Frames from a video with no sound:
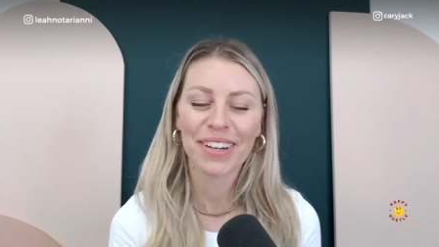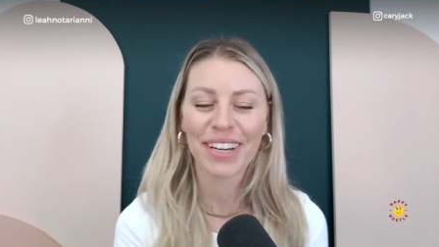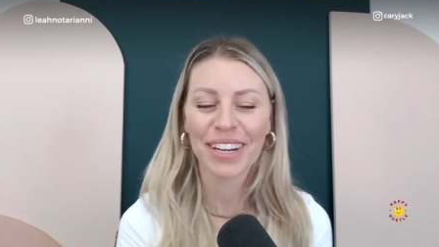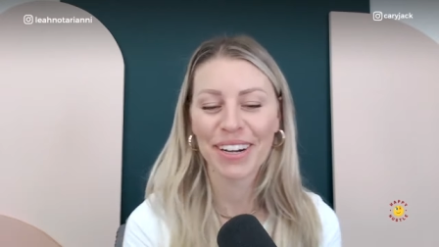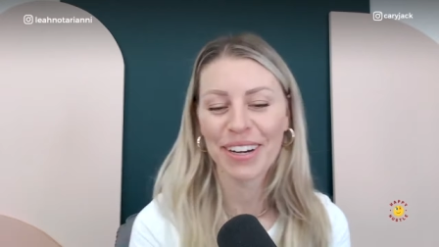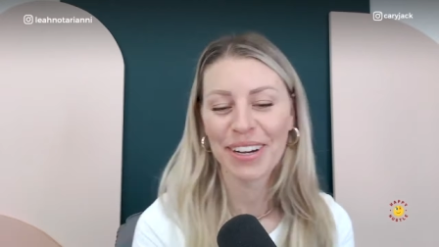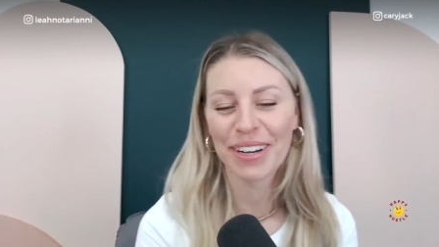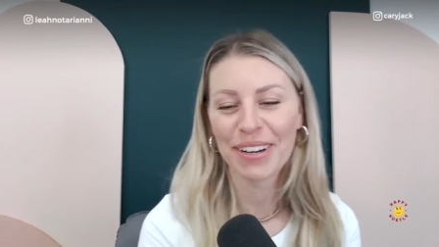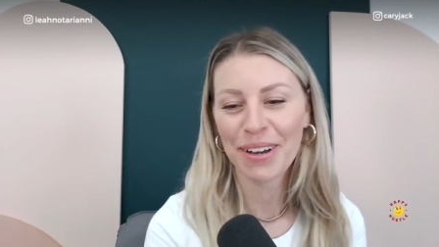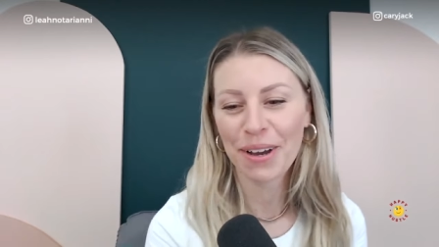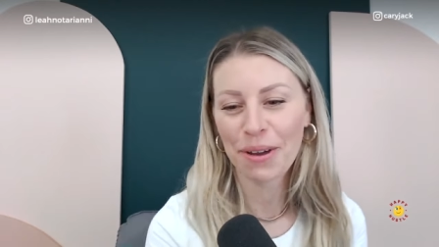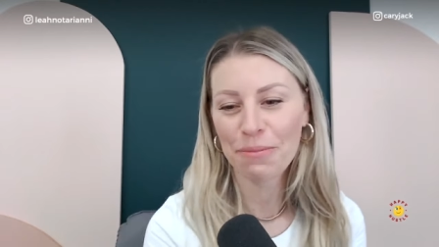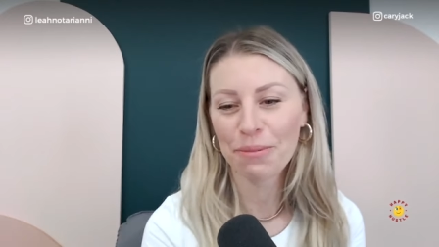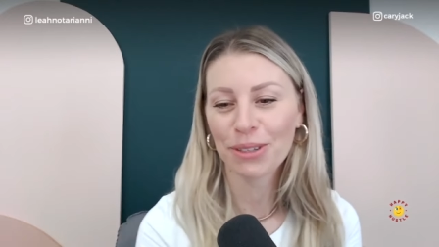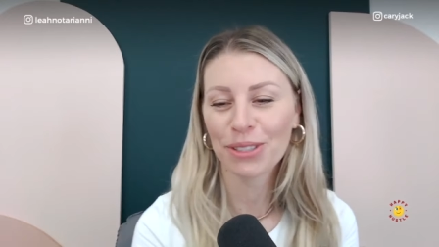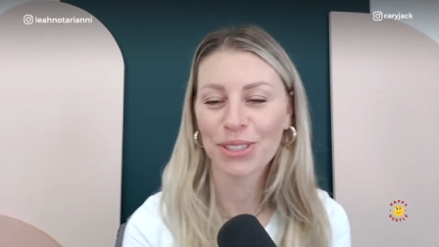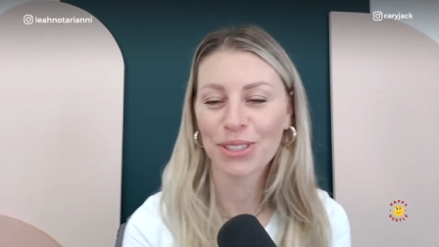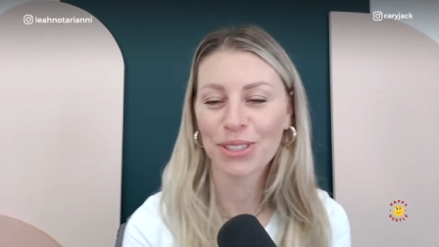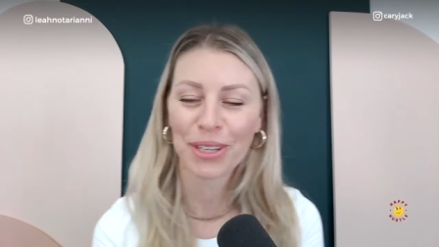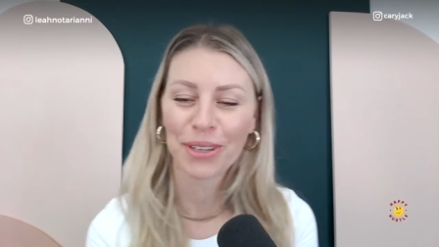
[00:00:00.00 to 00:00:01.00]
here, Cary. I
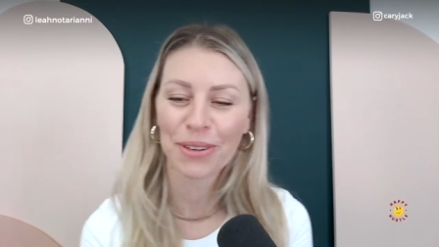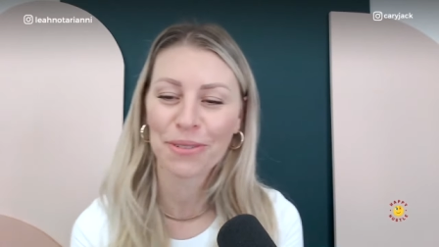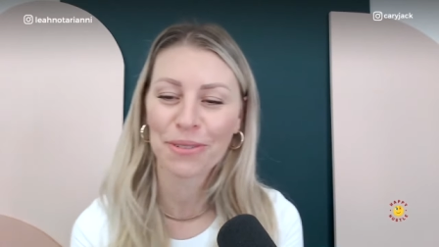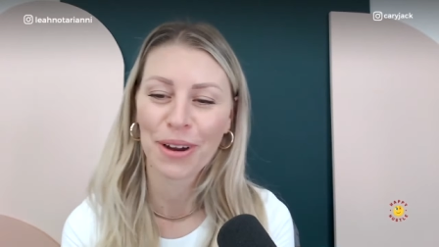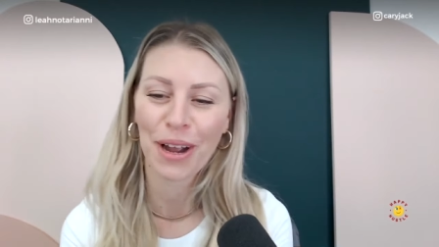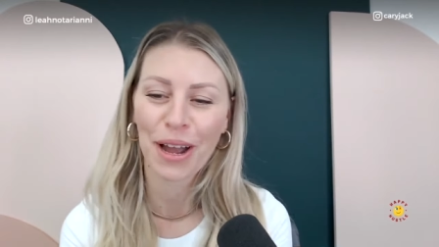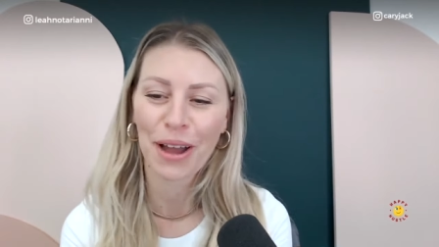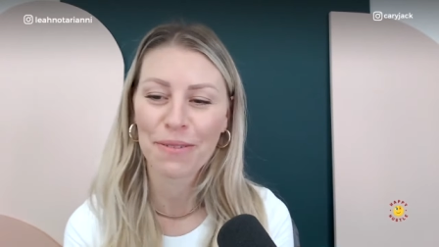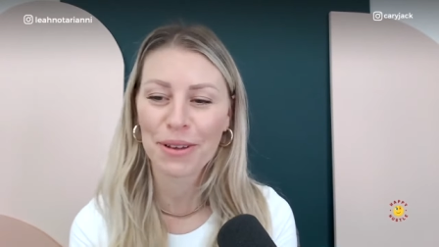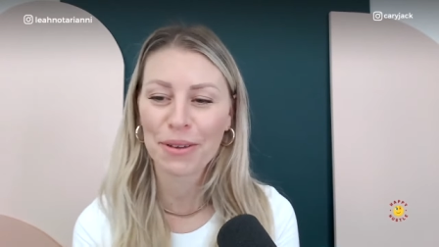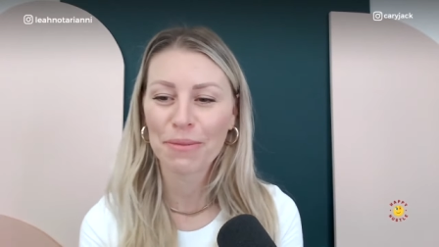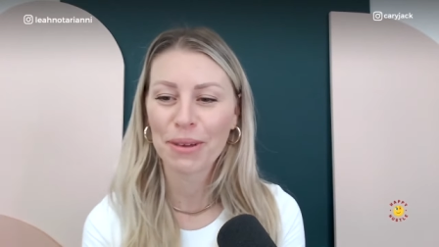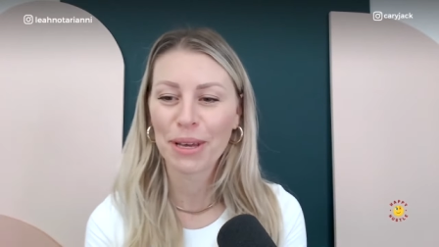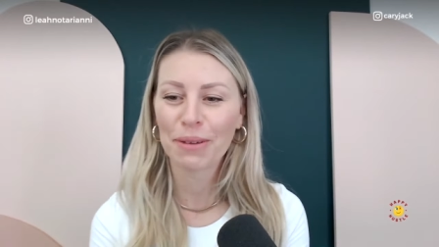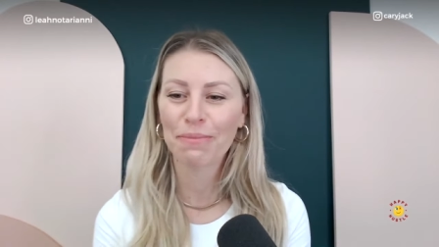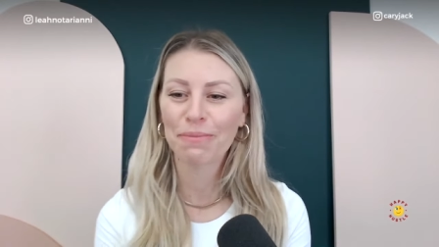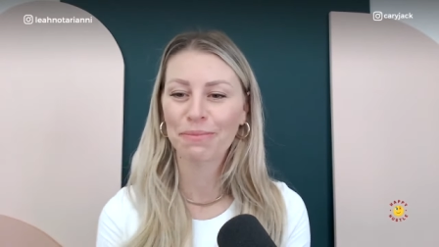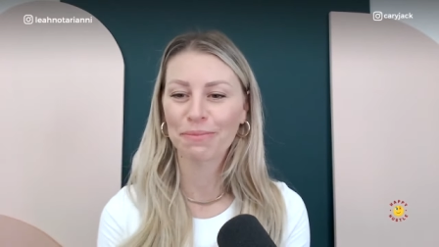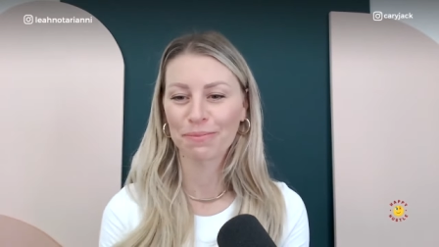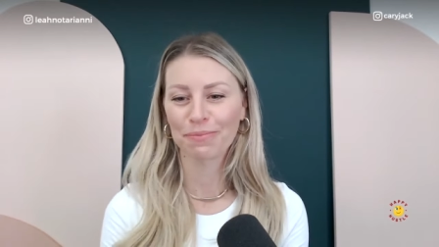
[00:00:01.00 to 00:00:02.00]
appreciate you for having
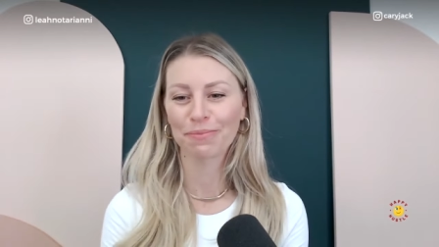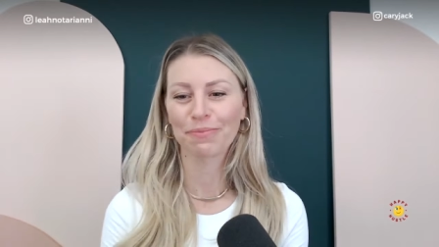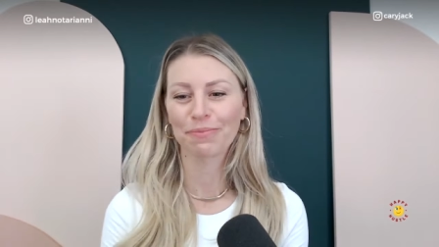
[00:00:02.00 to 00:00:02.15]
me.